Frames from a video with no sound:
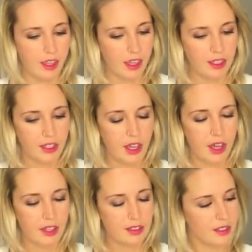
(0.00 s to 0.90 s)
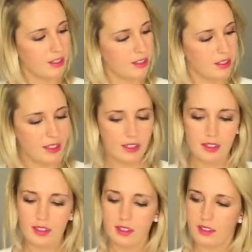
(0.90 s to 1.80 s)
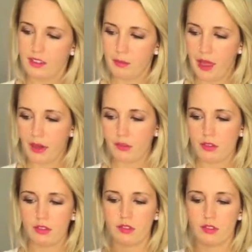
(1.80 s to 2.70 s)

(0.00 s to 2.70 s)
and cut a decent amount.